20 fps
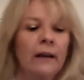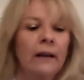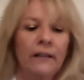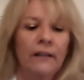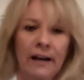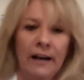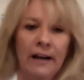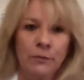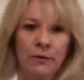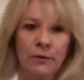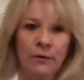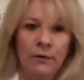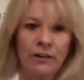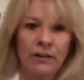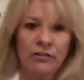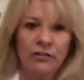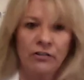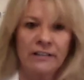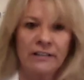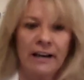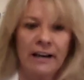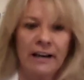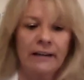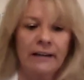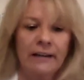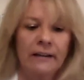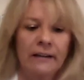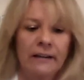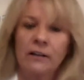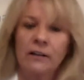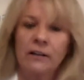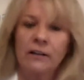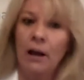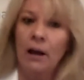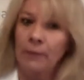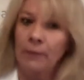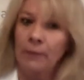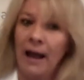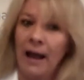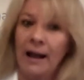that expiration date is
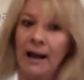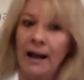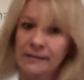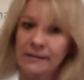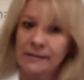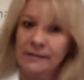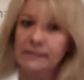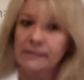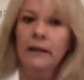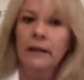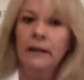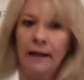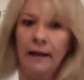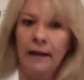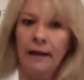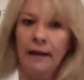not passed.